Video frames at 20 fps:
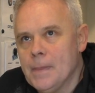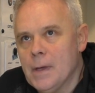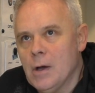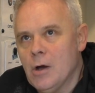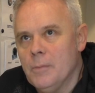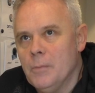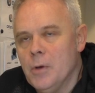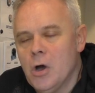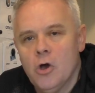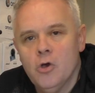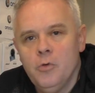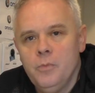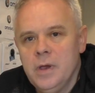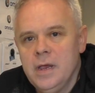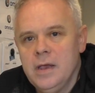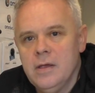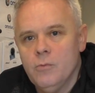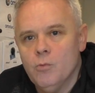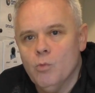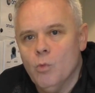I'm
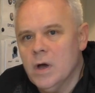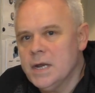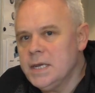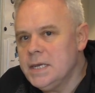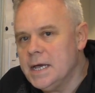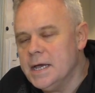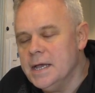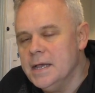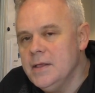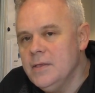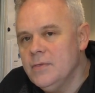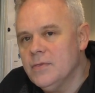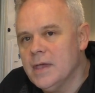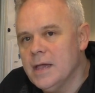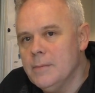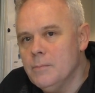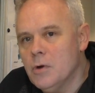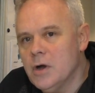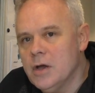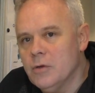hoping one day
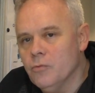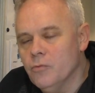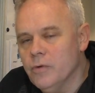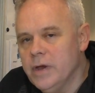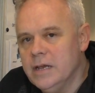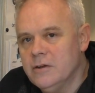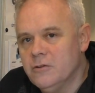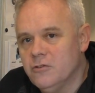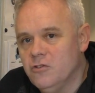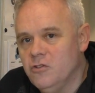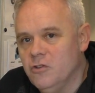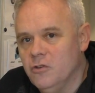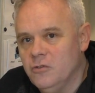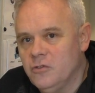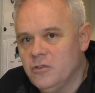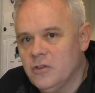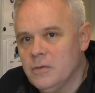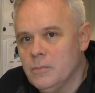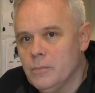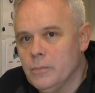they might
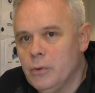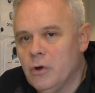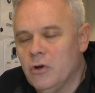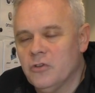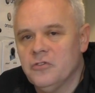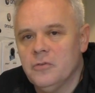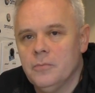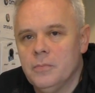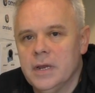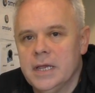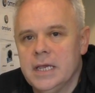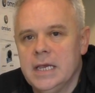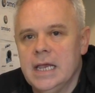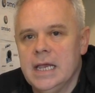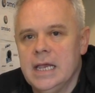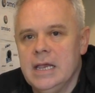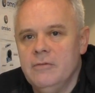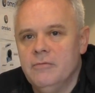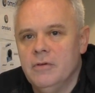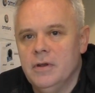reintroduce it, possibly
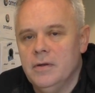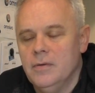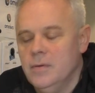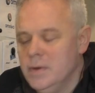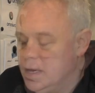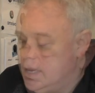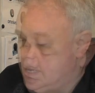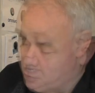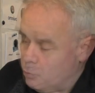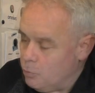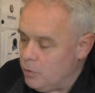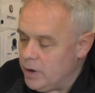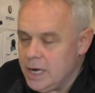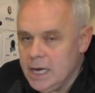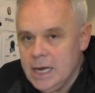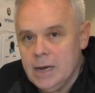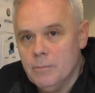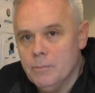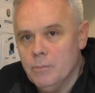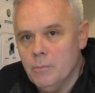even
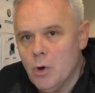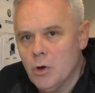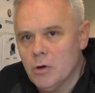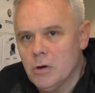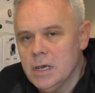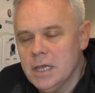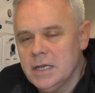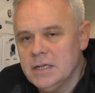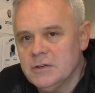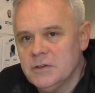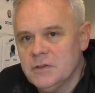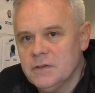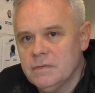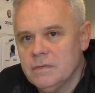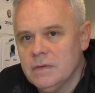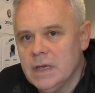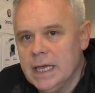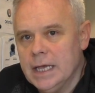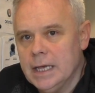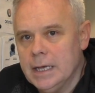remodel it
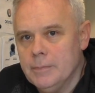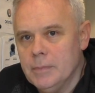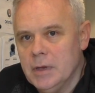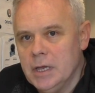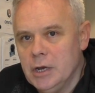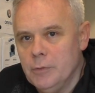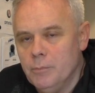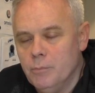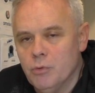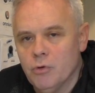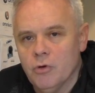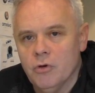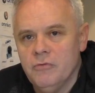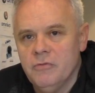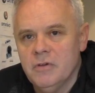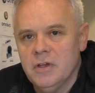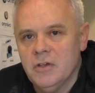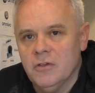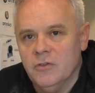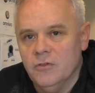and improve
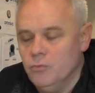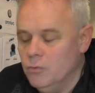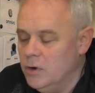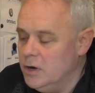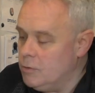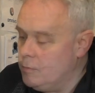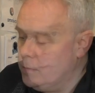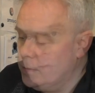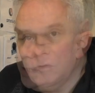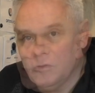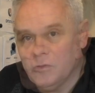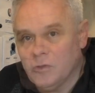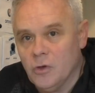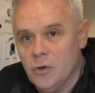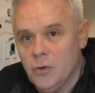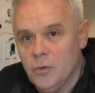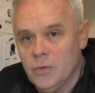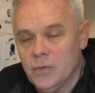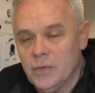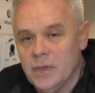it as well.
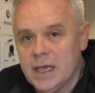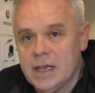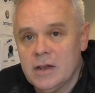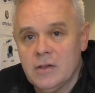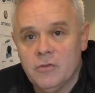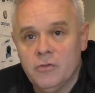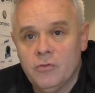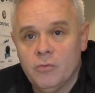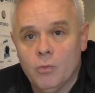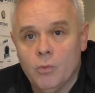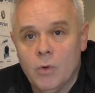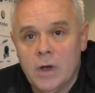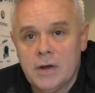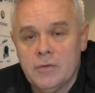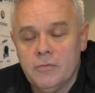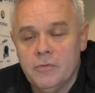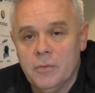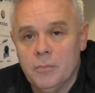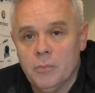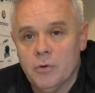So that is one
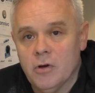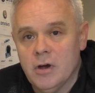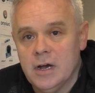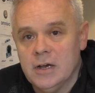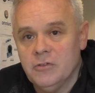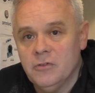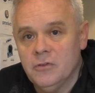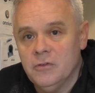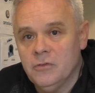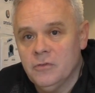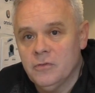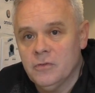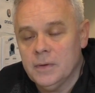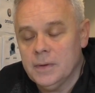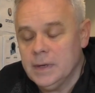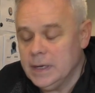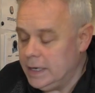of the prizes.